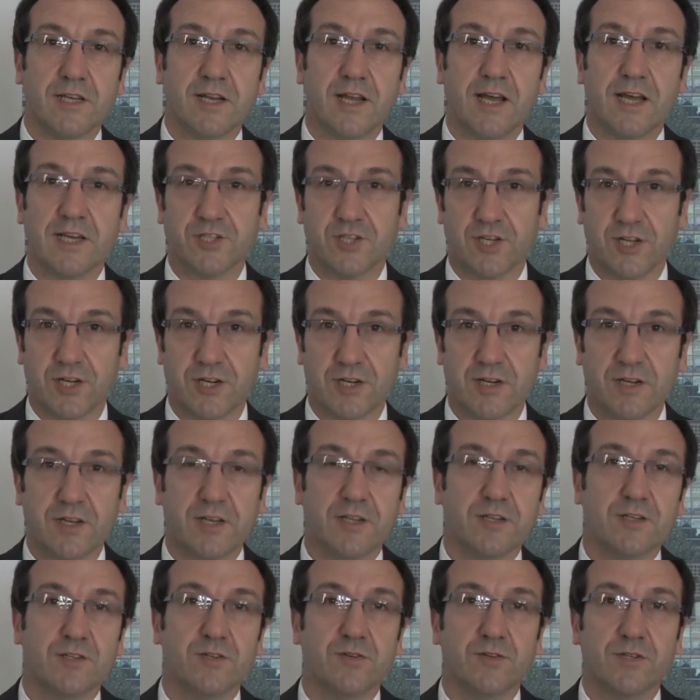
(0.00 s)
last year
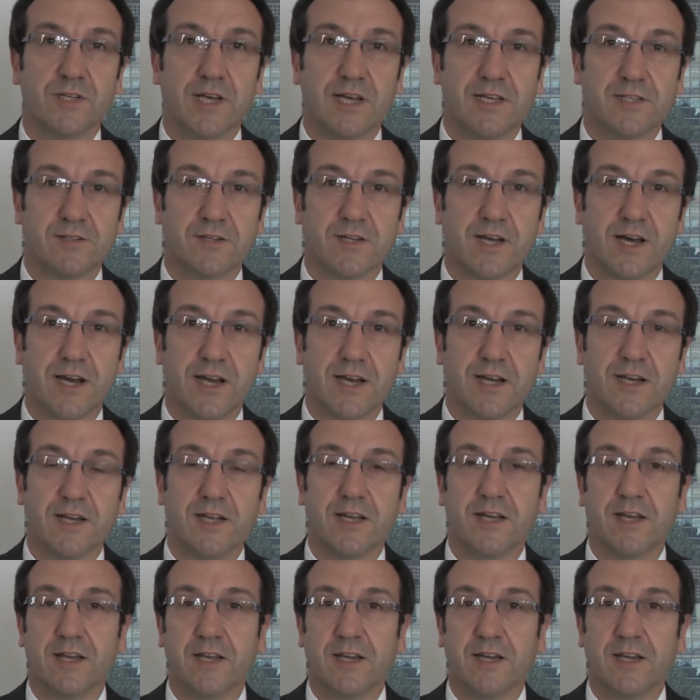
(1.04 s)
in 2009,